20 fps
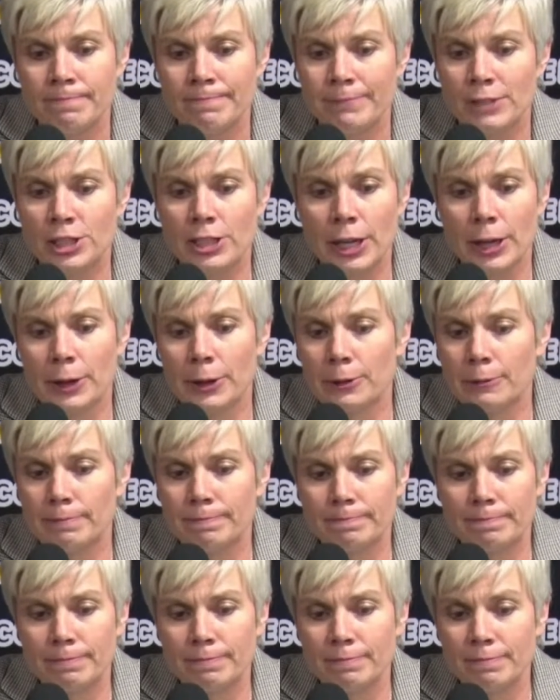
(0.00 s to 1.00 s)

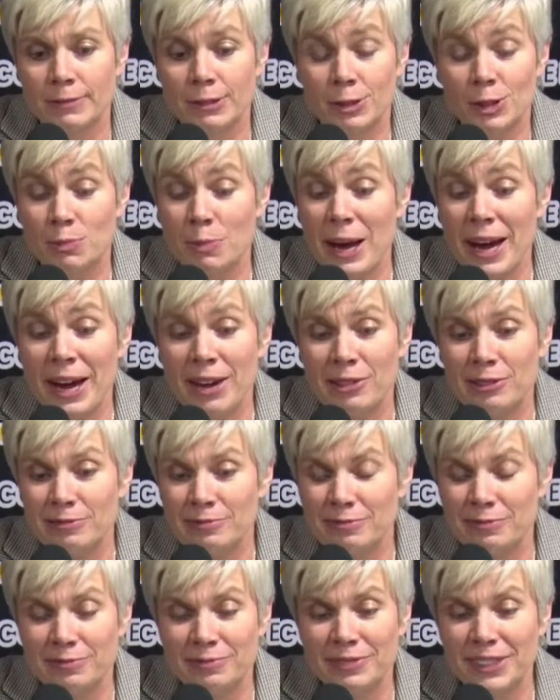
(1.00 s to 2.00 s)
So it was a battle,
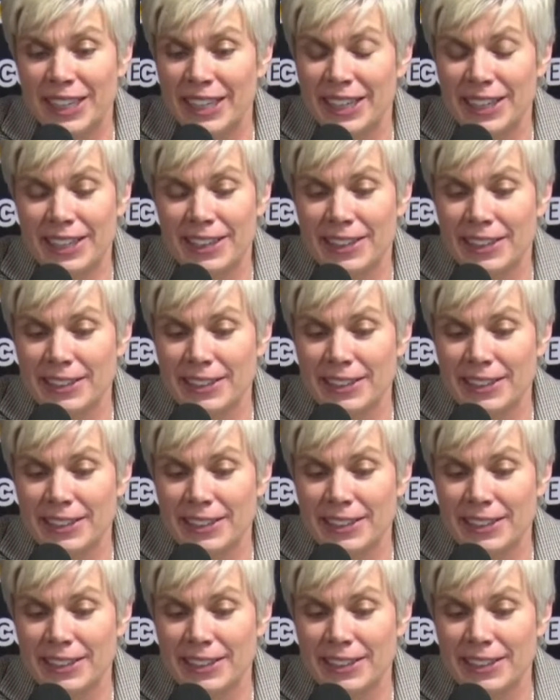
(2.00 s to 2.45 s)
and